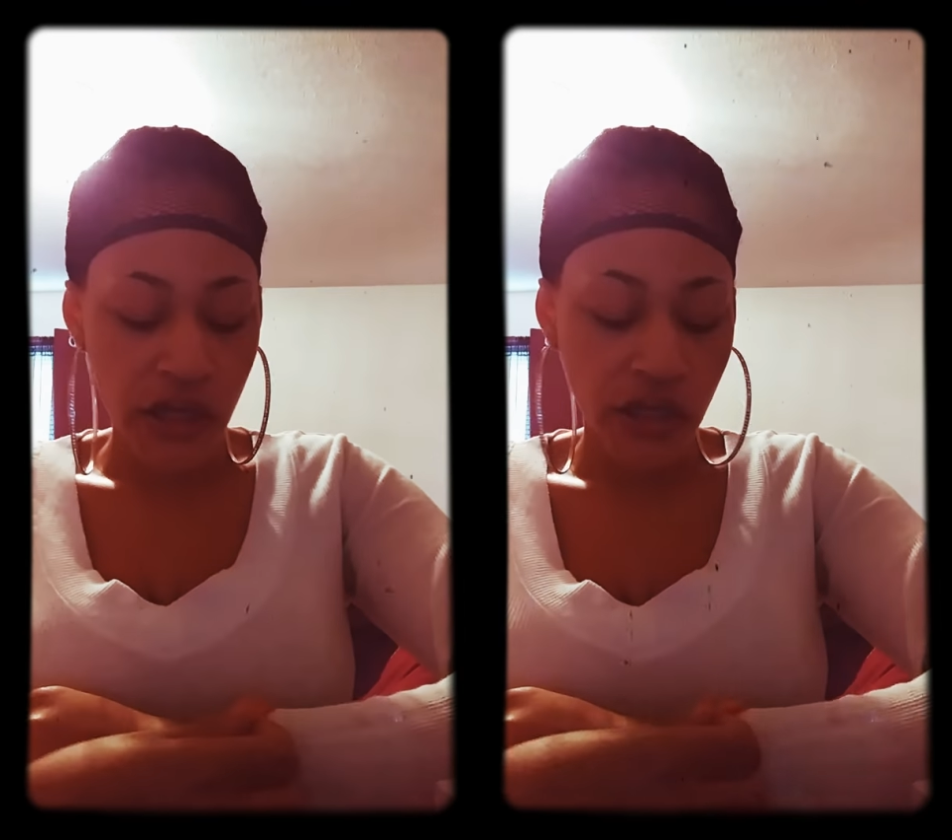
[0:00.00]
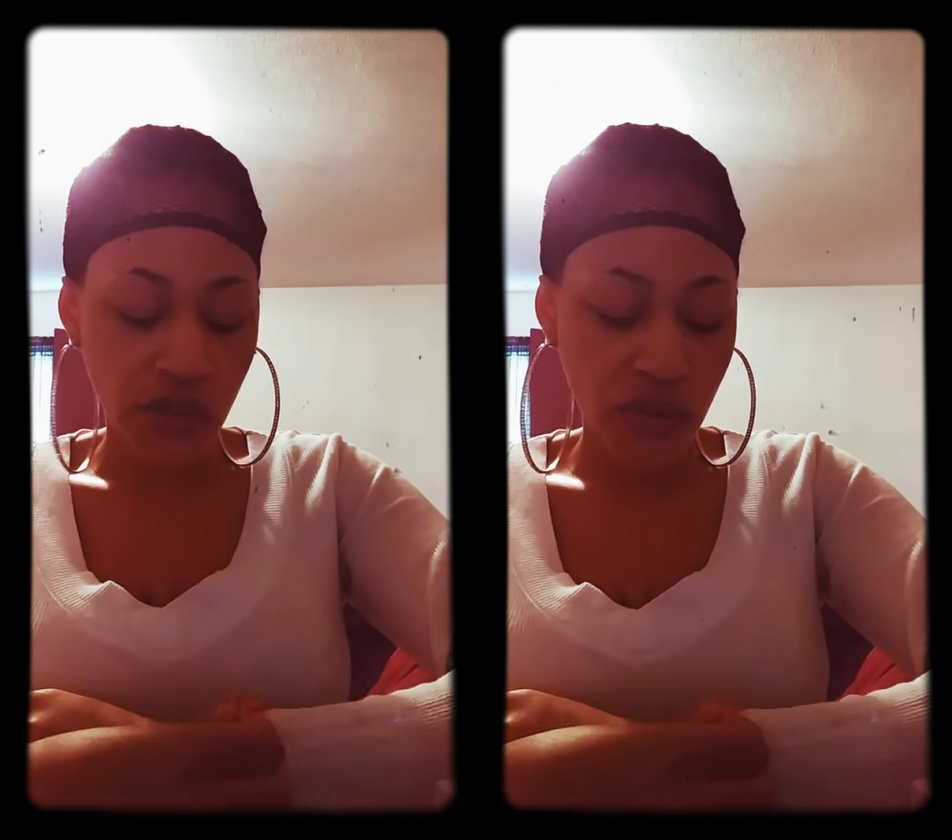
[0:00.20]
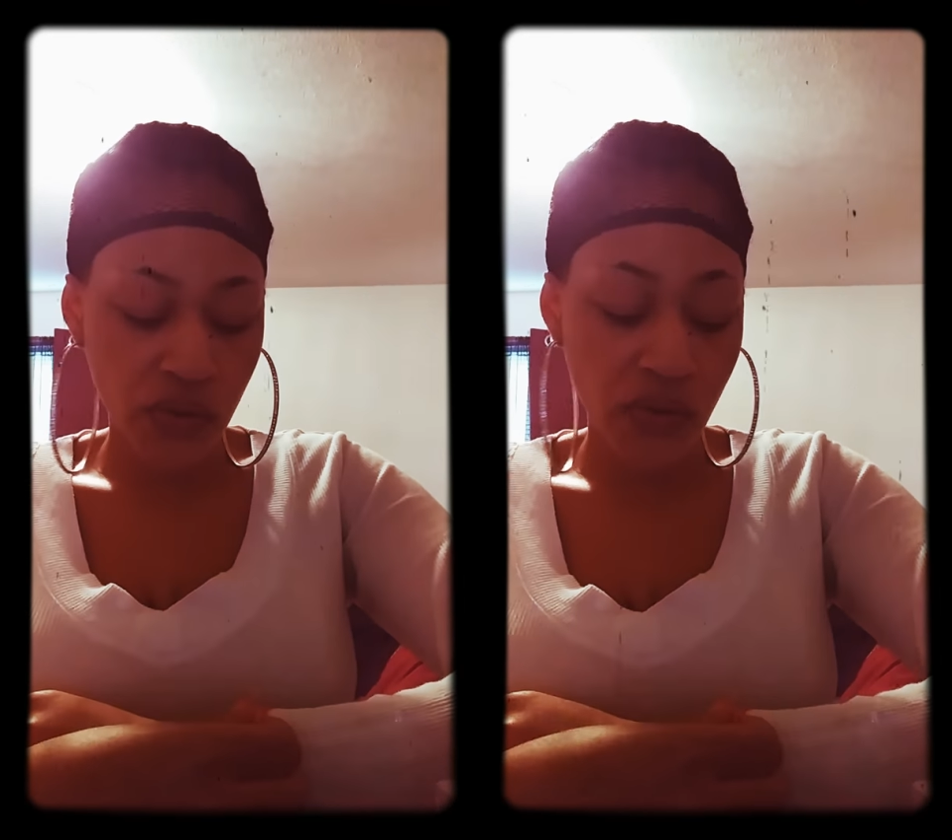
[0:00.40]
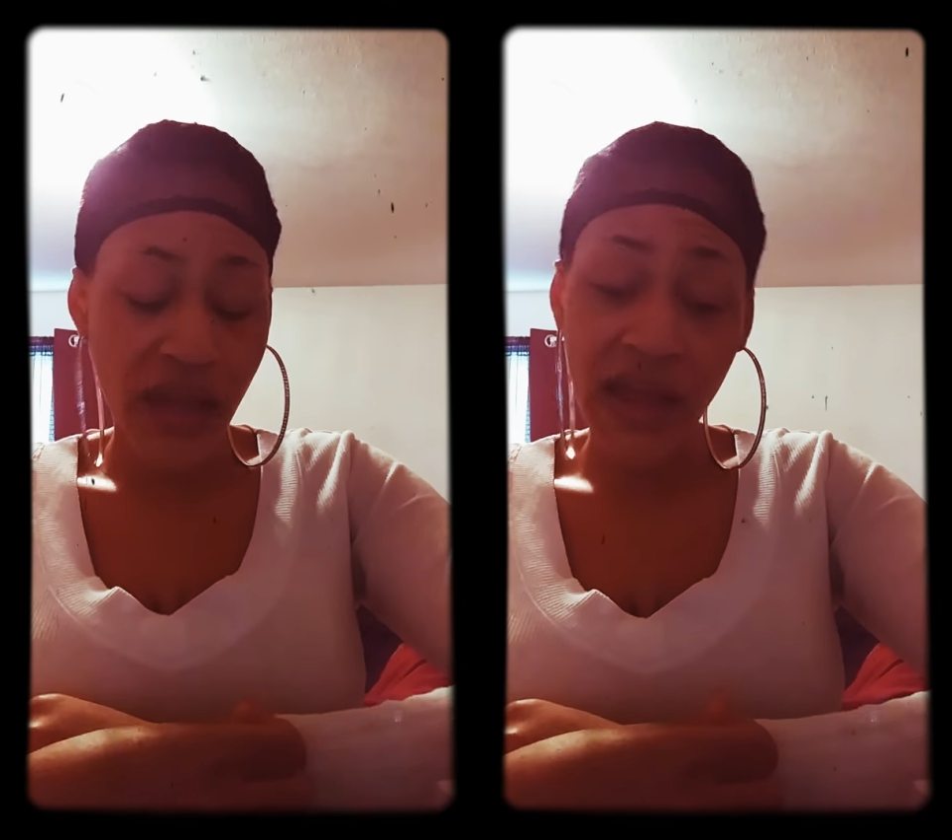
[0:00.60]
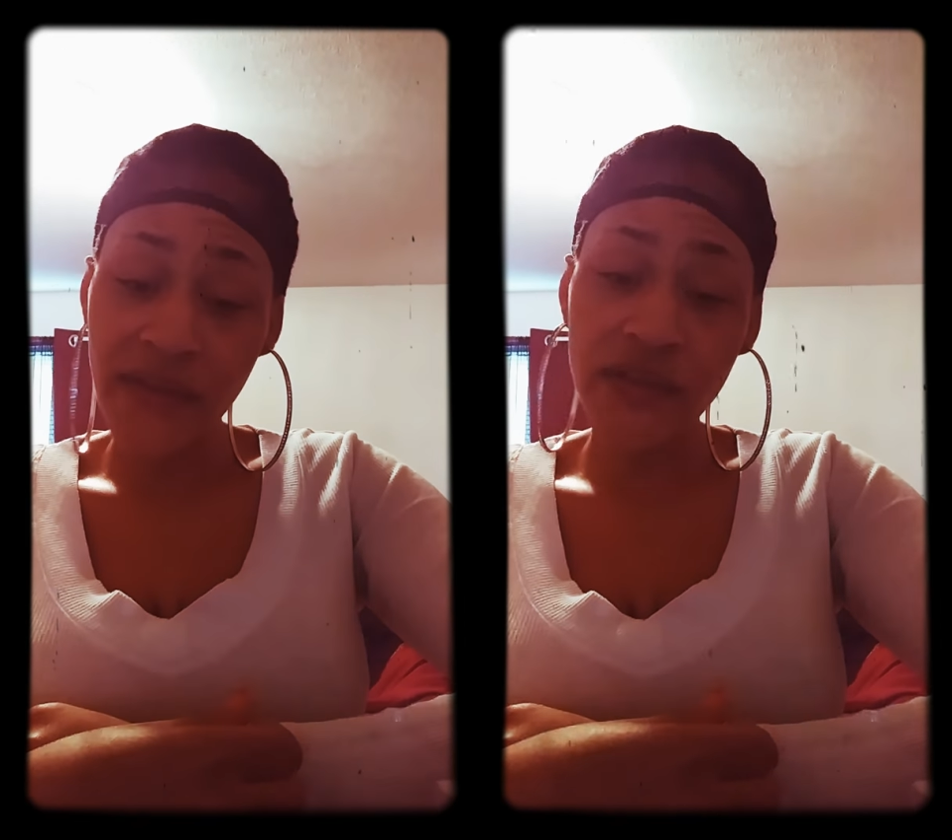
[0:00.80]
you
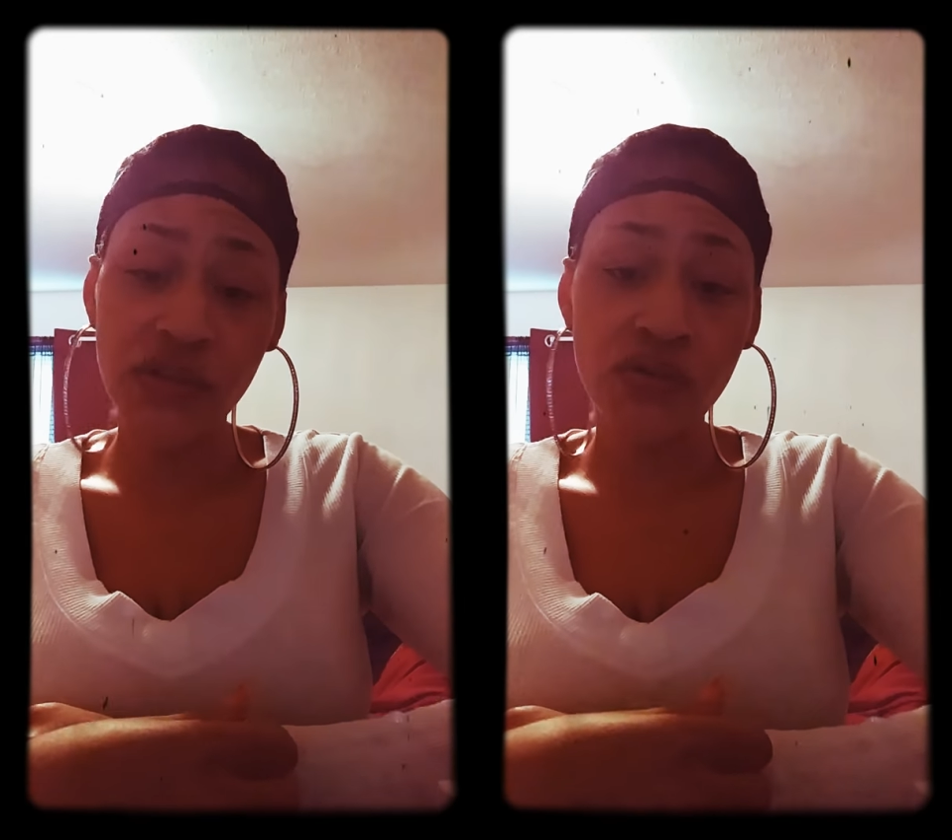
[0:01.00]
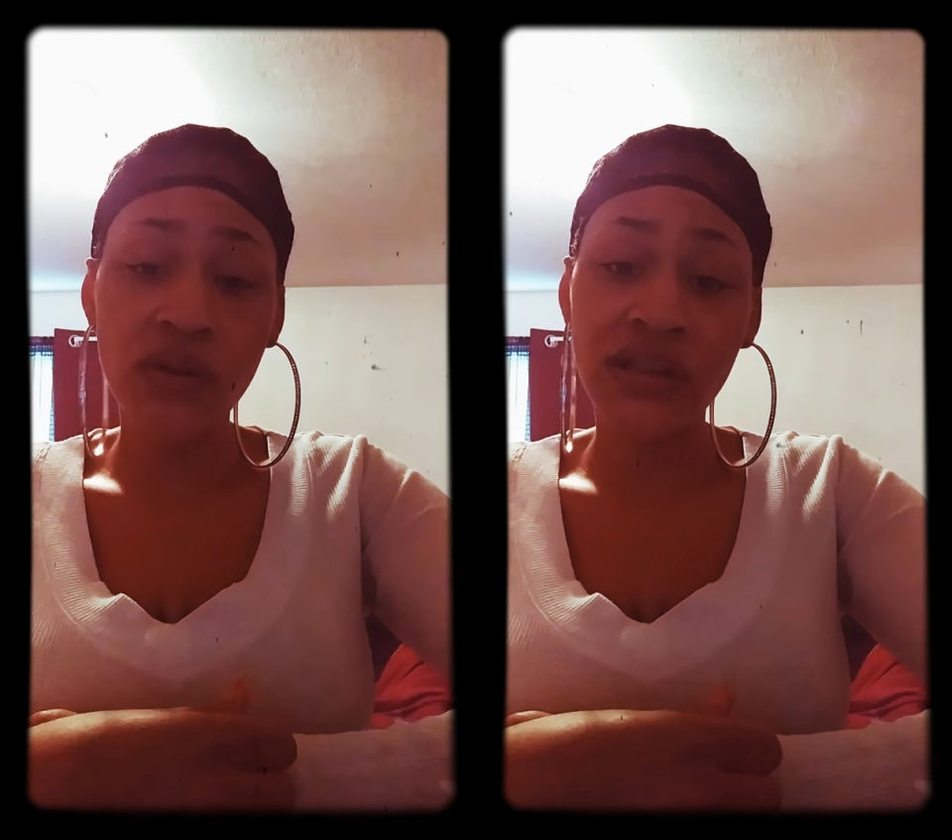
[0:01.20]
have to